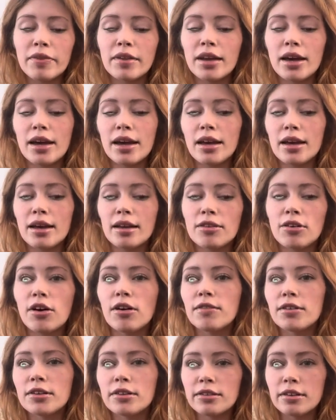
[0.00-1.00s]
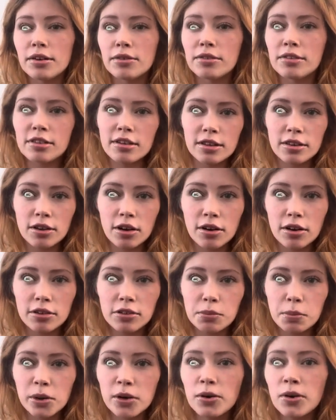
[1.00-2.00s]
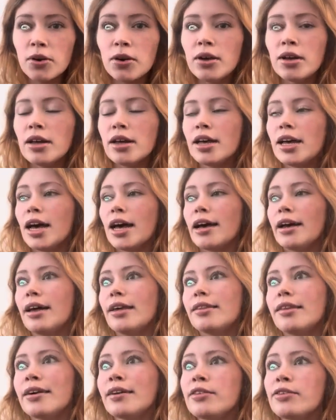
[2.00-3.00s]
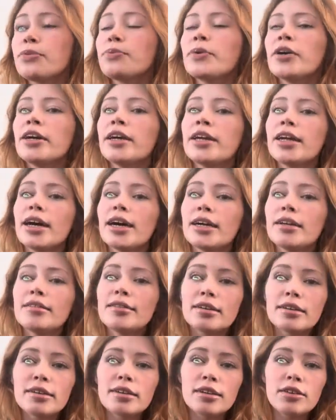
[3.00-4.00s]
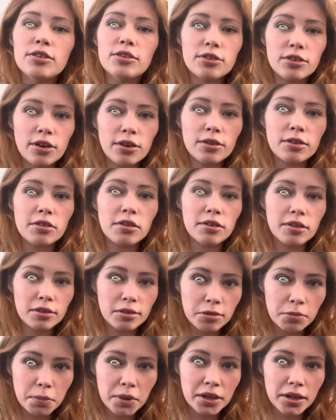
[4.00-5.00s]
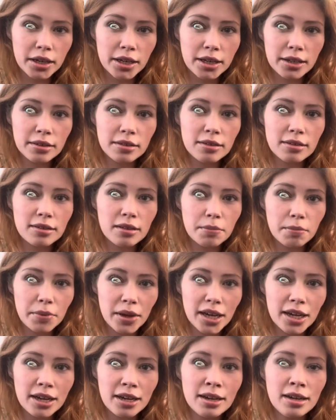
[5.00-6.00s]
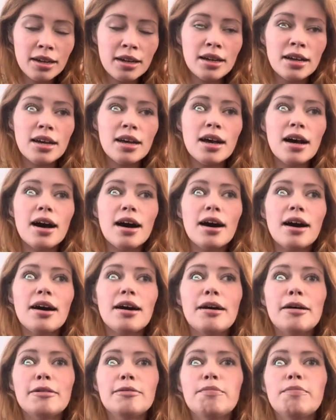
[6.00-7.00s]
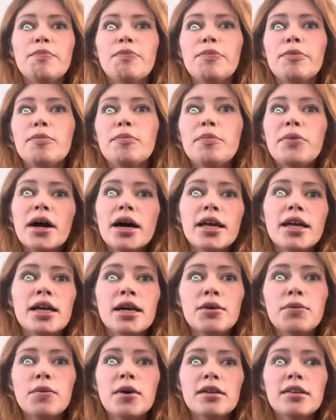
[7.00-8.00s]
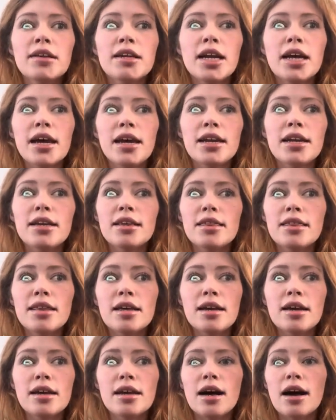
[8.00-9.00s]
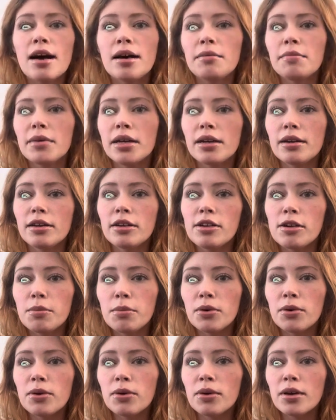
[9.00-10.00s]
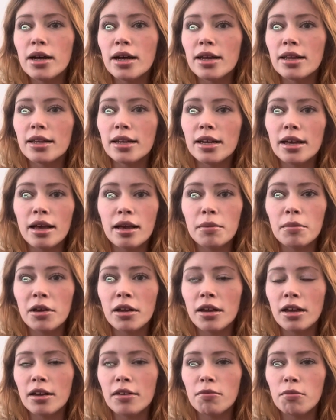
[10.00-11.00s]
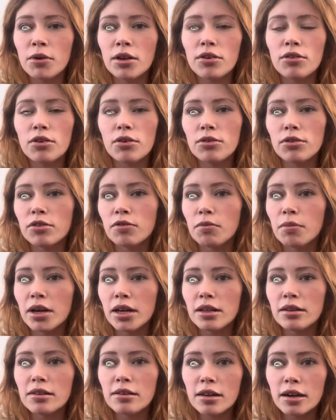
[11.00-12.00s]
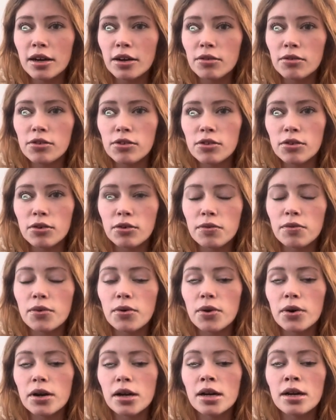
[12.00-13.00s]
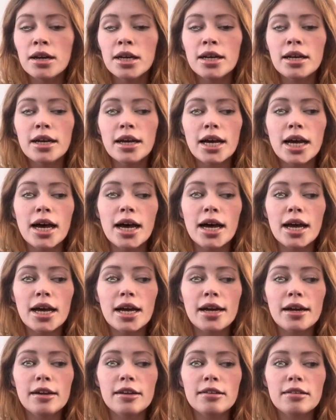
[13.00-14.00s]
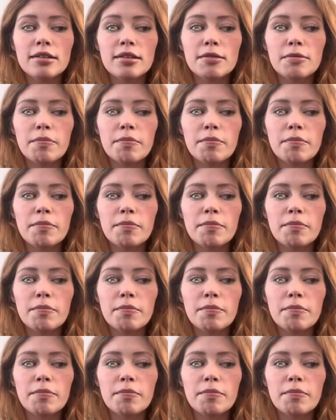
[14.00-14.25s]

and obviously I was still in the hospital, and that's when I did start to experience some pain, but it wasn't anything unmanageable, and they came and gave me a dose of meds that I was due for, and